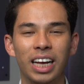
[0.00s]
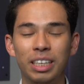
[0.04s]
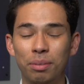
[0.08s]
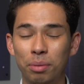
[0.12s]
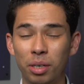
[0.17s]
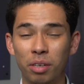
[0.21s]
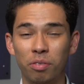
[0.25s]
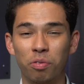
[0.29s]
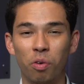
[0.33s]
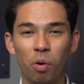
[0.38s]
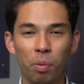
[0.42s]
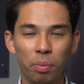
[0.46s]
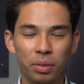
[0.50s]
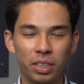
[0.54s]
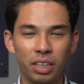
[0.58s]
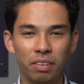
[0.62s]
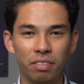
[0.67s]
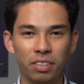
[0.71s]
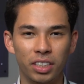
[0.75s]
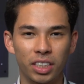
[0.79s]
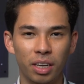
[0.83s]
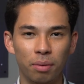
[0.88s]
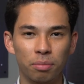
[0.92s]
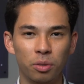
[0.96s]
has been informative
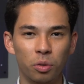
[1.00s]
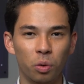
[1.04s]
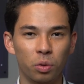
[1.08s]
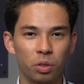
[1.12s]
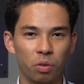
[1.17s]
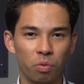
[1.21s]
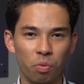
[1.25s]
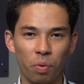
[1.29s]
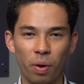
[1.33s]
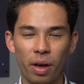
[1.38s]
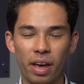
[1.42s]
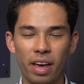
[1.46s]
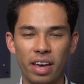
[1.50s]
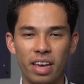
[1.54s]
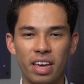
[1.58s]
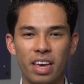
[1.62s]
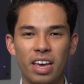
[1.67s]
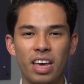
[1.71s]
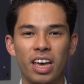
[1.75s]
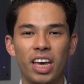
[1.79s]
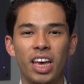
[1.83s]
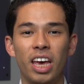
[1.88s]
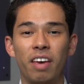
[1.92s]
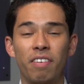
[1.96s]
in some sort of way.
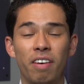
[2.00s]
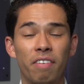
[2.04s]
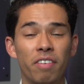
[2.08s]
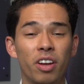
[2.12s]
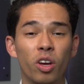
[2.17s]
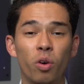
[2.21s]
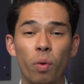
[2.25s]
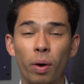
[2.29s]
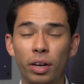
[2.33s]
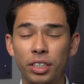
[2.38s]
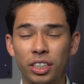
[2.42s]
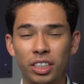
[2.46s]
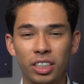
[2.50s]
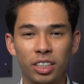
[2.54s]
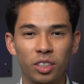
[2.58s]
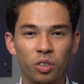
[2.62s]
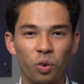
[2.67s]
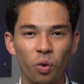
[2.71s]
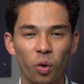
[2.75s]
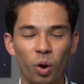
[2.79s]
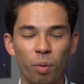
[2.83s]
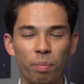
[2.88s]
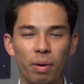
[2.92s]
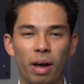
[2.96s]
If you have any questions at
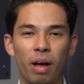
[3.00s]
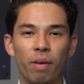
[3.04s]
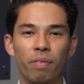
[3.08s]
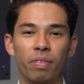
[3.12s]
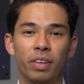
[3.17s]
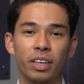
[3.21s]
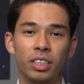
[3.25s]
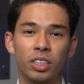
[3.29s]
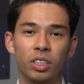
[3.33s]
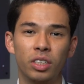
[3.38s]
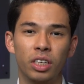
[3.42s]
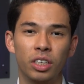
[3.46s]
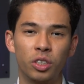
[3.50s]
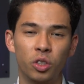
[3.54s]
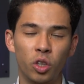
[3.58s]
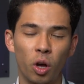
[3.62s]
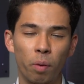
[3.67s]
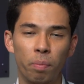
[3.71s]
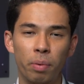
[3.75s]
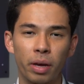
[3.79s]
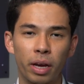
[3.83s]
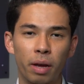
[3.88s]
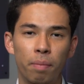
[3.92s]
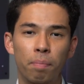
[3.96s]
all about this
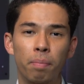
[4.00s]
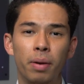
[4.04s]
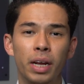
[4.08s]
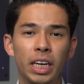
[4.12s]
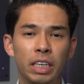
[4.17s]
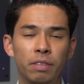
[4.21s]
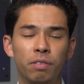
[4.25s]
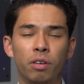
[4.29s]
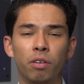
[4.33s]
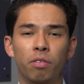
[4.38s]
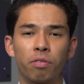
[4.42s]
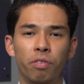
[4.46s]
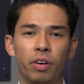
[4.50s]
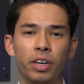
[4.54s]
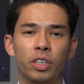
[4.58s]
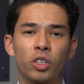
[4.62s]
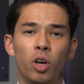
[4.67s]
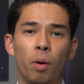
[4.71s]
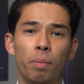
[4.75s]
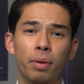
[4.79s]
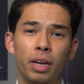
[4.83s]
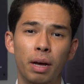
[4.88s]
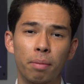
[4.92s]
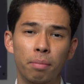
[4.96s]
topic, please feel free to
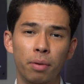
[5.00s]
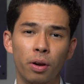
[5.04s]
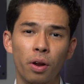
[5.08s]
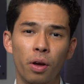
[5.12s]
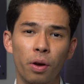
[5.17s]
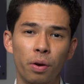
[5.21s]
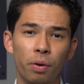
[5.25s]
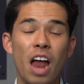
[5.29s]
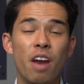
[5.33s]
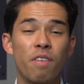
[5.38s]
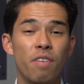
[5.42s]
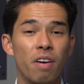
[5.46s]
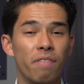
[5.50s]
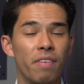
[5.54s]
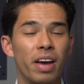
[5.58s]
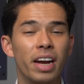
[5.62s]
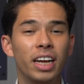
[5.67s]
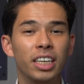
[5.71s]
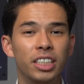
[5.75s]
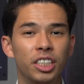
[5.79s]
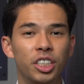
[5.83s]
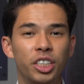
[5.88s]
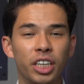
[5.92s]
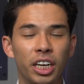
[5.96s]
comment down below. And if you have any
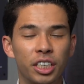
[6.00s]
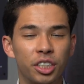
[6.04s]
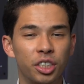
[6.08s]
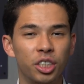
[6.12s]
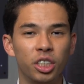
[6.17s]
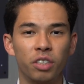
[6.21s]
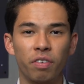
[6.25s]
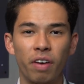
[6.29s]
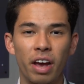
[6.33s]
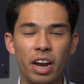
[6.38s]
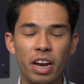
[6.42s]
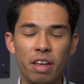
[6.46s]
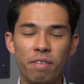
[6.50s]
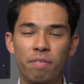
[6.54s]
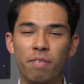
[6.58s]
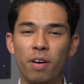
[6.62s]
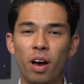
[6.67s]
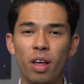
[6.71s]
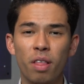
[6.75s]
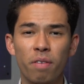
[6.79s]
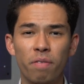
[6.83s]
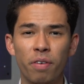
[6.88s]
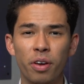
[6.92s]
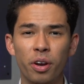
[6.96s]
suggestions of any
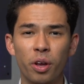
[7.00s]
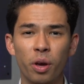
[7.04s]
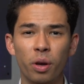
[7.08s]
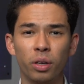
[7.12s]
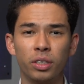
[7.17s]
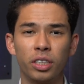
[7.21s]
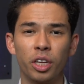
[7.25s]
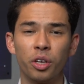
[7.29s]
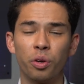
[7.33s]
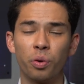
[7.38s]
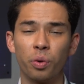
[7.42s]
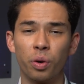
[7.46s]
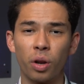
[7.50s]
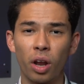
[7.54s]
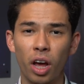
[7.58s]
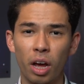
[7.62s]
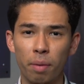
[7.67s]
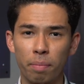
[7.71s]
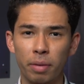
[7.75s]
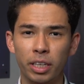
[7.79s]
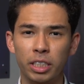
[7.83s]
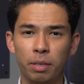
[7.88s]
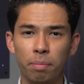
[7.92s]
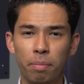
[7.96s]
further videos that you'd
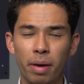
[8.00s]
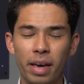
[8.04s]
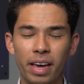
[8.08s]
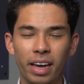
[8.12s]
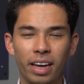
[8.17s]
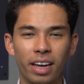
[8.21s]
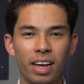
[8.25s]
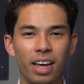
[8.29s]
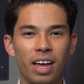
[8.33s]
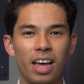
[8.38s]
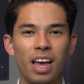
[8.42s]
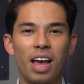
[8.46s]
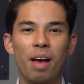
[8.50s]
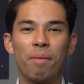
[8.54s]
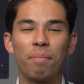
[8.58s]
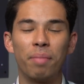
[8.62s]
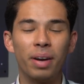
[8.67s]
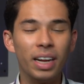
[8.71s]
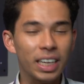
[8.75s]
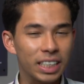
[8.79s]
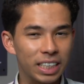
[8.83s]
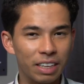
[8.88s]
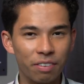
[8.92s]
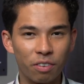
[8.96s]
like me to make,
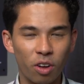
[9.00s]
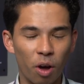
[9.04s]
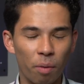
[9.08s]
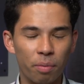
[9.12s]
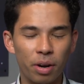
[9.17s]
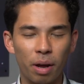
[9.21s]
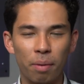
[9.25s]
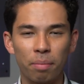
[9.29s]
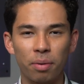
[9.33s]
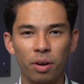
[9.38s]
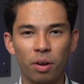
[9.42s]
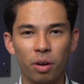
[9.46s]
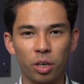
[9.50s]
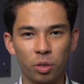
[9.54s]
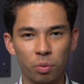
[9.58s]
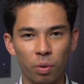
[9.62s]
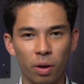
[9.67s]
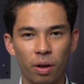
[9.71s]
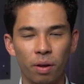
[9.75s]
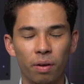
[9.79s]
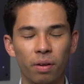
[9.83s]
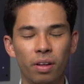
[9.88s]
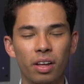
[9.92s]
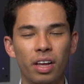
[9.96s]
please leave a comment down below as
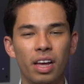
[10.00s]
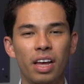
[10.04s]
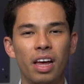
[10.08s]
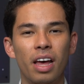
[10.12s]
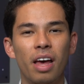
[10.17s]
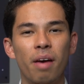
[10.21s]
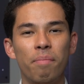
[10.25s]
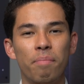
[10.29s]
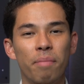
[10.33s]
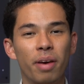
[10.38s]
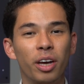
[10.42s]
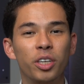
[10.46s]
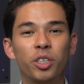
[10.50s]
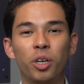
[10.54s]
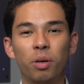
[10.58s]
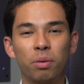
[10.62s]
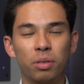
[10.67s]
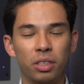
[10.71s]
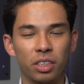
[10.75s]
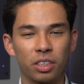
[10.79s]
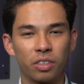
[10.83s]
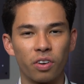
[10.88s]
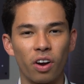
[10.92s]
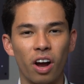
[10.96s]
well. Make sure you've
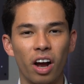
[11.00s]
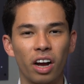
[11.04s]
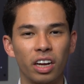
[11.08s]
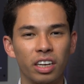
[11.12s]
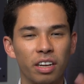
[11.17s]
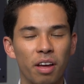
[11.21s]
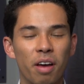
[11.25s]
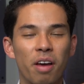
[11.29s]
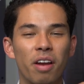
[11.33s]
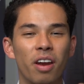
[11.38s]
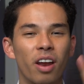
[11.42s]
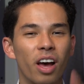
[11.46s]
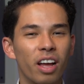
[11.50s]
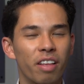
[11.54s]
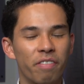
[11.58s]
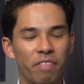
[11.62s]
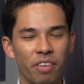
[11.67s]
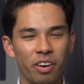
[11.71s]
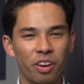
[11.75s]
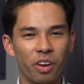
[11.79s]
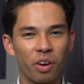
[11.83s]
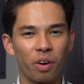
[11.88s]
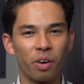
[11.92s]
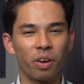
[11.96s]
subscribed, like the
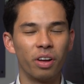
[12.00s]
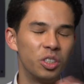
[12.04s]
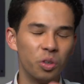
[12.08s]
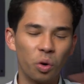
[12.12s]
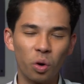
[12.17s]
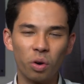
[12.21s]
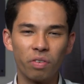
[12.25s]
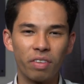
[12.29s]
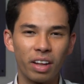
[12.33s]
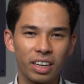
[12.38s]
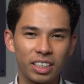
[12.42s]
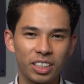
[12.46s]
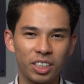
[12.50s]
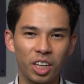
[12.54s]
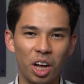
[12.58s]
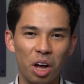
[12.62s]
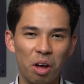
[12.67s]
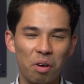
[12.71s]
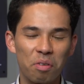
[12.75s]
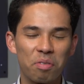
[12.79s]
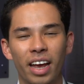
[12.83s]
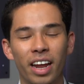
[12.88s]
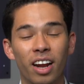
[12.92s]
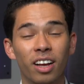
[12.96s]
video, do all of that
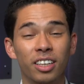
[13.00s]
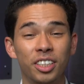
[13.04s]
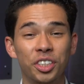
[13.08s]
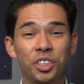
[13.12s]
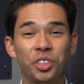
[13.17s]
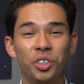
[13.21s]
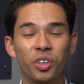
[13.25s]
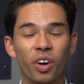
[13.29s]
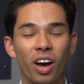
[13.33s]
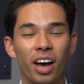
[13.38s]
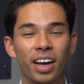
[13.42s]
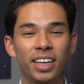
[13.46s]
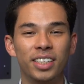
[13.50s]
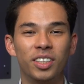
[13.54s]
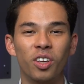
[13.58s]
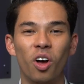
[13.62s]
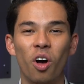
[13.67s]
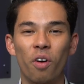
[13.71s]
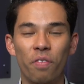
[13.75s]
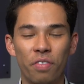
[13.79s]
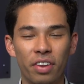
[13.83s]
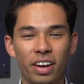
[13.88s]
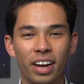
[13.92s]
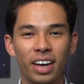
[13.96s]
stuff, and I'll see you guys
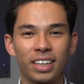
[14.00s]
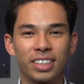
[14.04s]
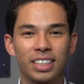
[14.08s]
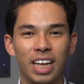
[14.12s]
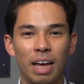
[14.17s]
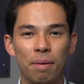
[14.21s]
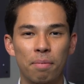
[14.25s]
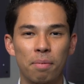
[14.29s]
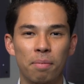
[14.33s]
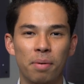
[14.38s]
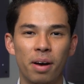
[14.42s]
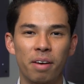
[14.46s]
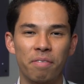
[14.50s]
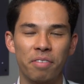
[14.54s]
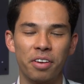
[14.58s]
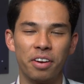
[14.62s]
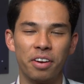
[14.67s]
on the next MMI